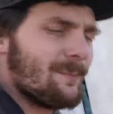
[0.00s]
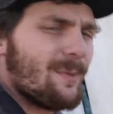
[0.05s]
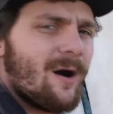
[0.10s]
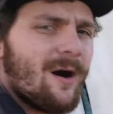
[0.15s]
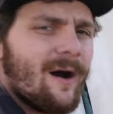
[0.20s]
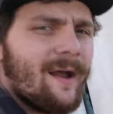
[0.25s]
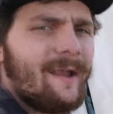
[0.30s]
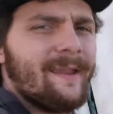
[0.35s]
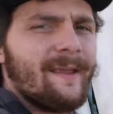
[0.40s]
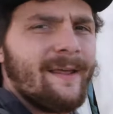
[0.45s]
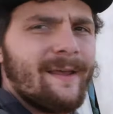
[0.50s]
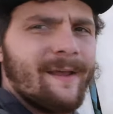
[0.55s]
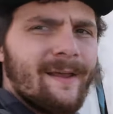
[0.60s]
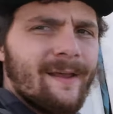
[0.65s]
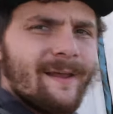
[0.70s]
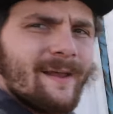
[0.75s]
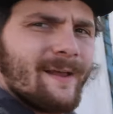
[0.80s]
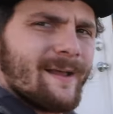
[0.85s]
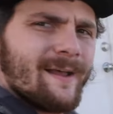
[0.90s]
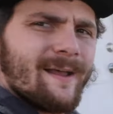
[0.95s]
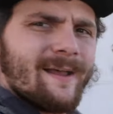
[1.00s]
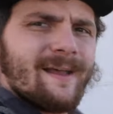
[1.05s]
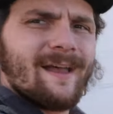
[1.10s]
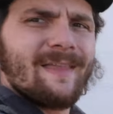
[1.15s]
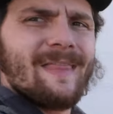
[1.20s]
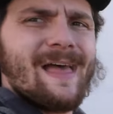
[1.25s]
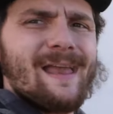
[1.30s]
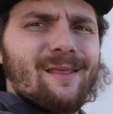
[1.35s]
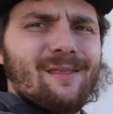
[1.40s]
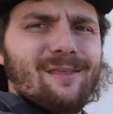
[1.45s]
mod,
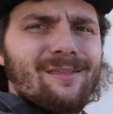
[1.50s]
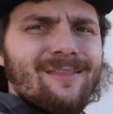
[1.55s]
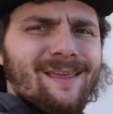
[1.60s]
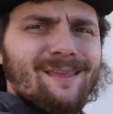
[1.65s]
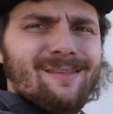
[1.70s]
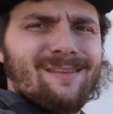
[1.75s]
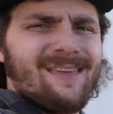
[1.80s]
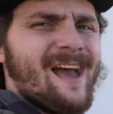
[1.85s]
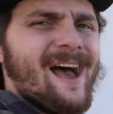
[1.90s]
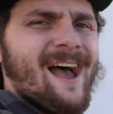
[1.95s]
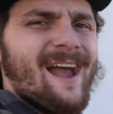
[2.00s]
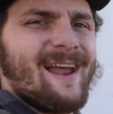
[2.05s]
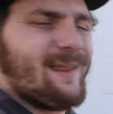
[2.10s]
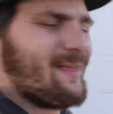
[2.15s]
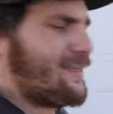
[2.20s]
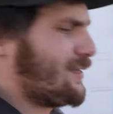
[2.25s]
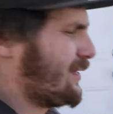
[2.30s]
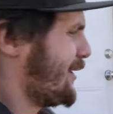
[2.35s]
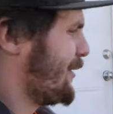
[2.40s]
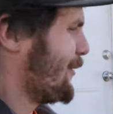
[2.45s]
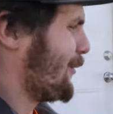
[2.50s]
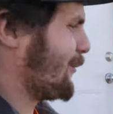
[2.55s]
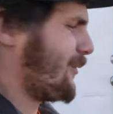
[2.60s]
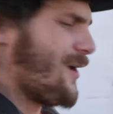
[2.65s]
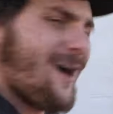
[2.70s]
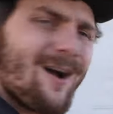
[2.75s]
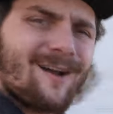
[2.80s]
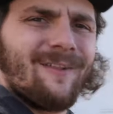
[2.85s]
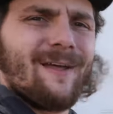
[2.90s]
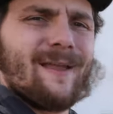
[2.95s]
and that is these guys,
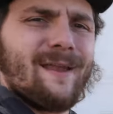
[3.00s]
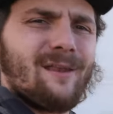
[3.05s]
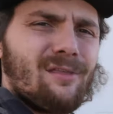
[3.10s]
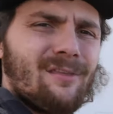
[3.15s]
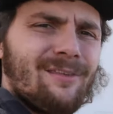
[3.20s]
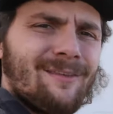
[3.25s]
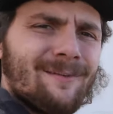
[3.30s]
rock lights.